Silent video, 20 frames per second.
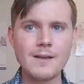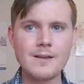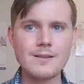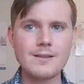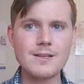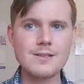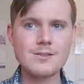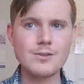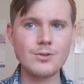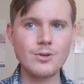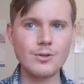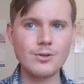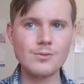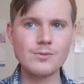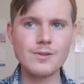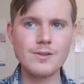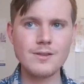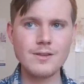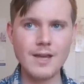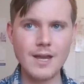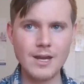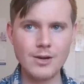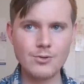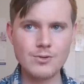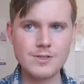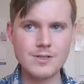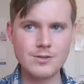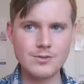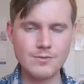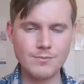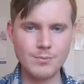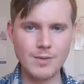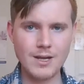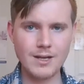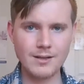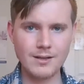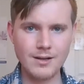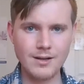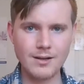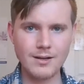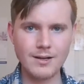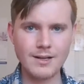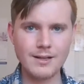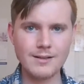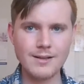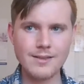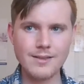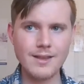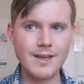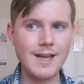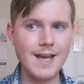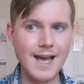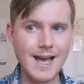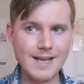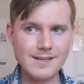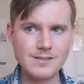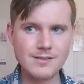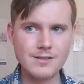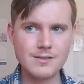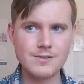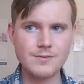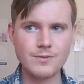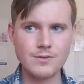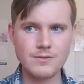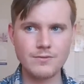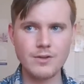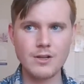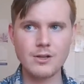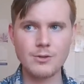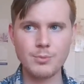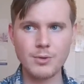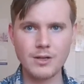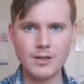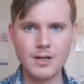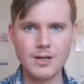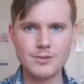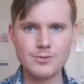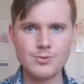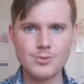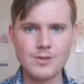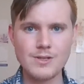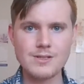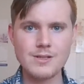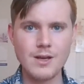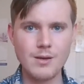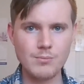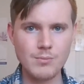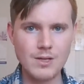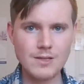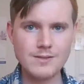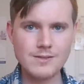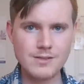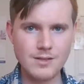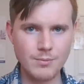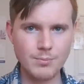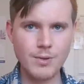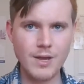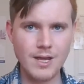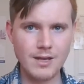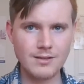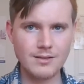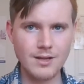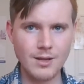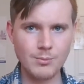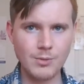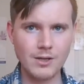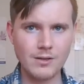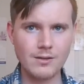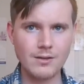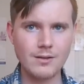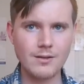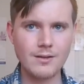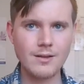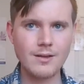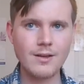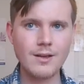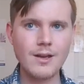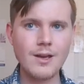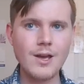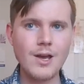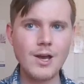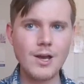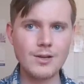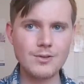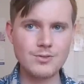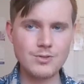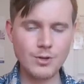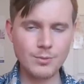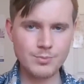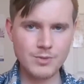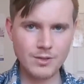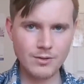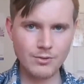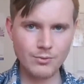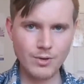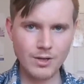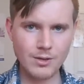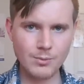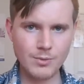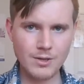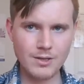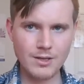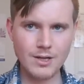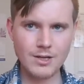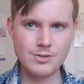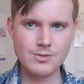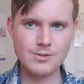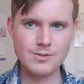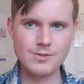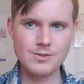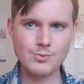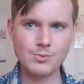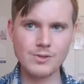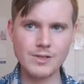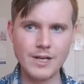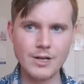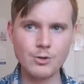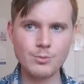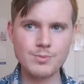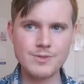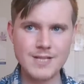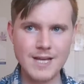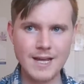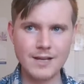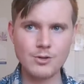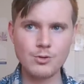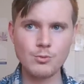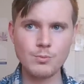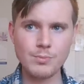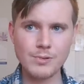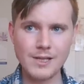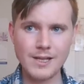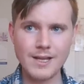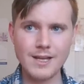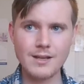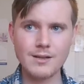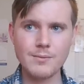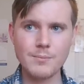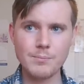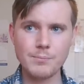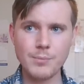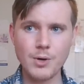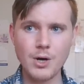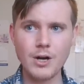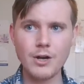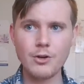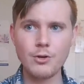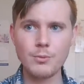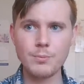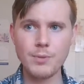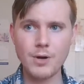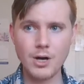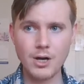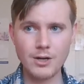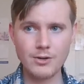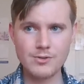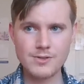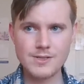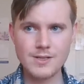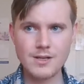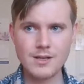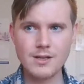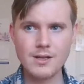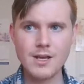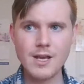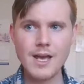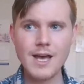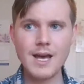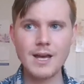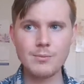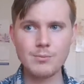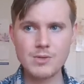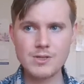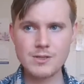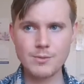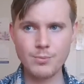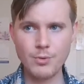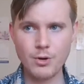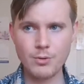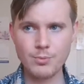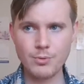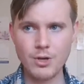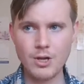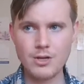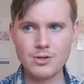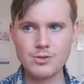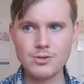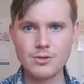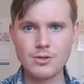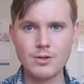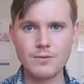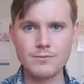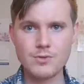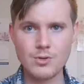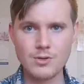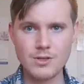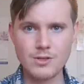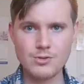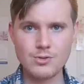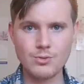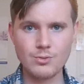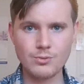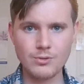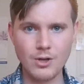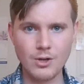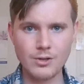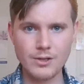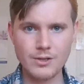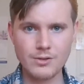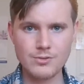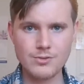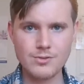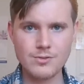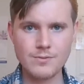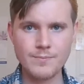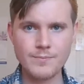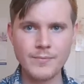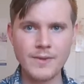These are not only the heritage of mankind, they're assets for developing countries amidst a pandemic. Adopting the recommendations will help tackle plant biopiracy and misappropriation of traditional knowledge.